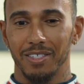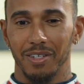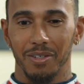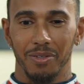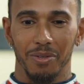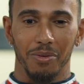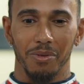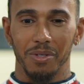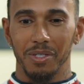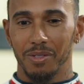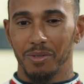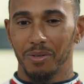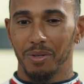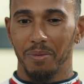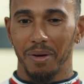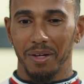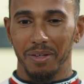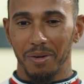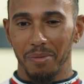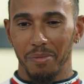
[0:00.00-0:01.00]
you don't always talk
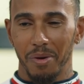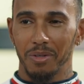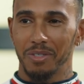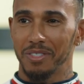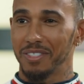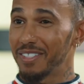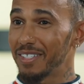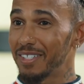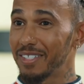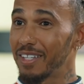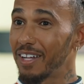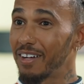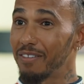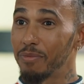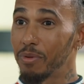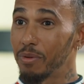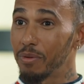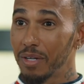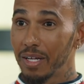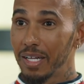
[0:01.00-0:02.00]
about your emotions and stuff,
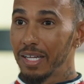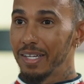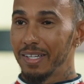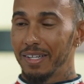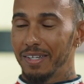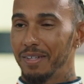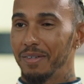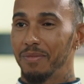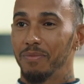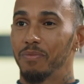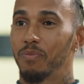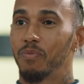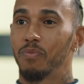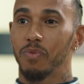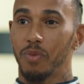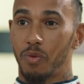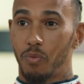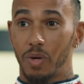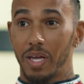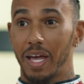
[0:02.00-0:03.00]
but
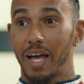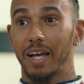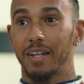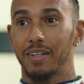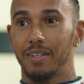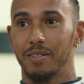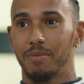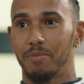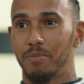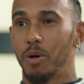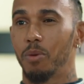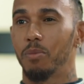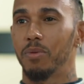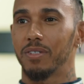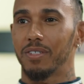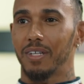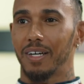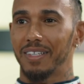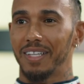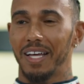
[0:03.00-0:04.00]
we had
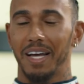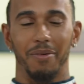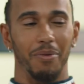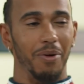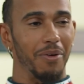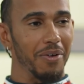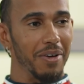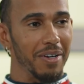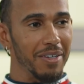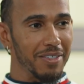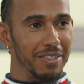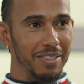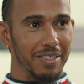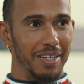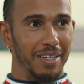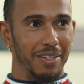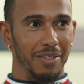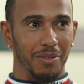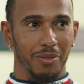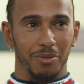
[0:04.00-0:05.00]
moments like that where we just,
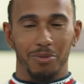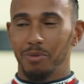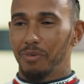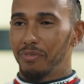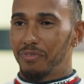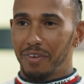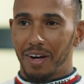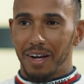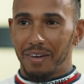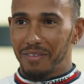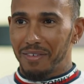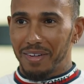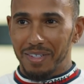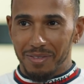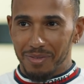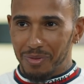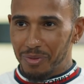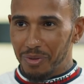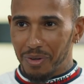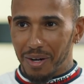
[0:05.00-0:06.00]
like, a group of five of
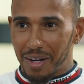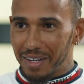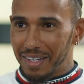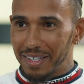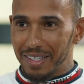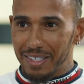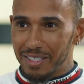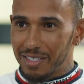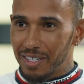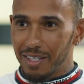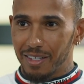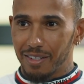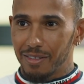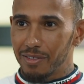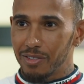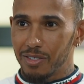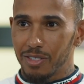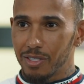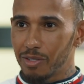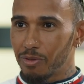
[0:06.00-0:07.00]
us, we were all hugging each other
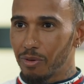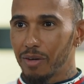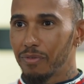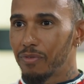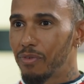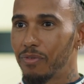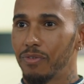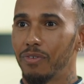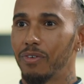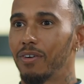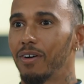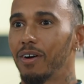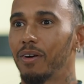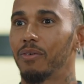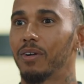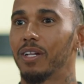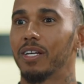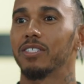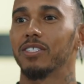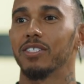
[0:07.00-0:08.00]
and just grateful for our
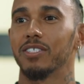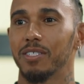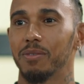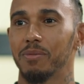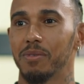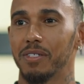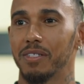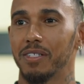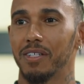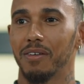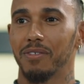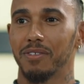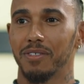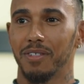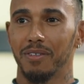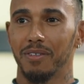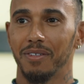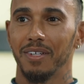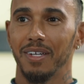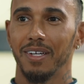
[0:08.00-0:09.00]
relationships and stuff.
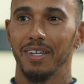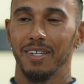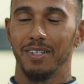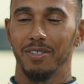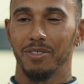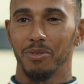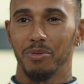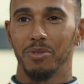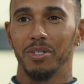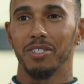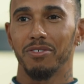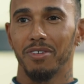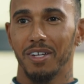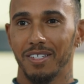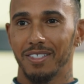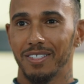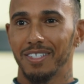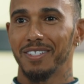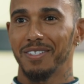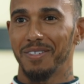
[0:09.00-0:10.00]
So it was a really
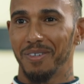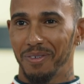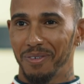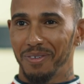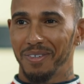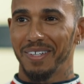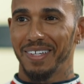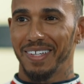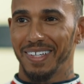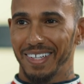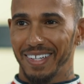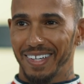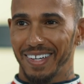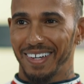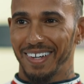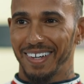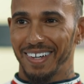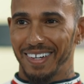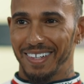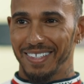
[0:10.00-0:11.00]
transitional
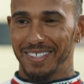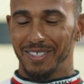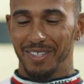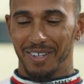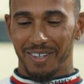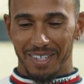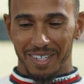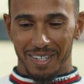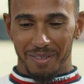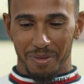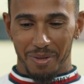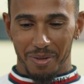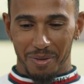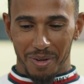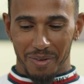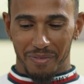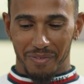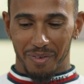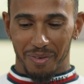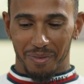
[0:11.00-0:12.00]
journey that we all
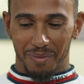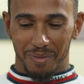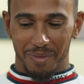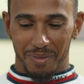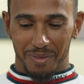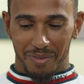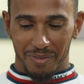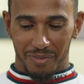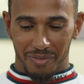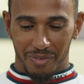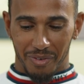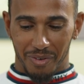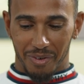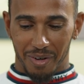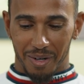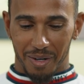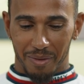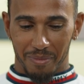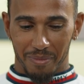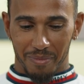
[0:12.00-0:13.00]
went for,
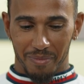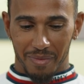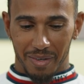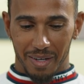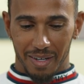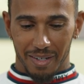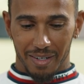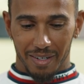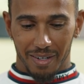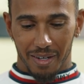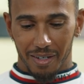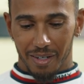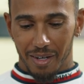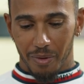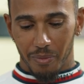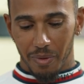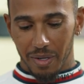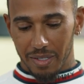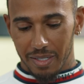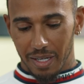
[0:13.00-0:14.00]
and I
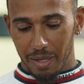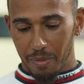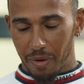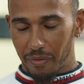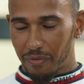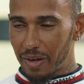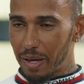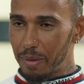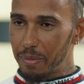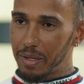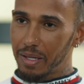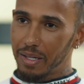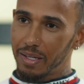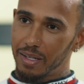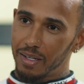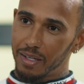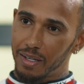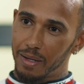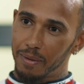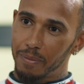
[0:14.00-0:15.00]
can't wait to take my family
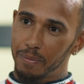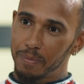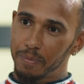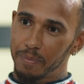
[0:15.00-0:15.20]
again.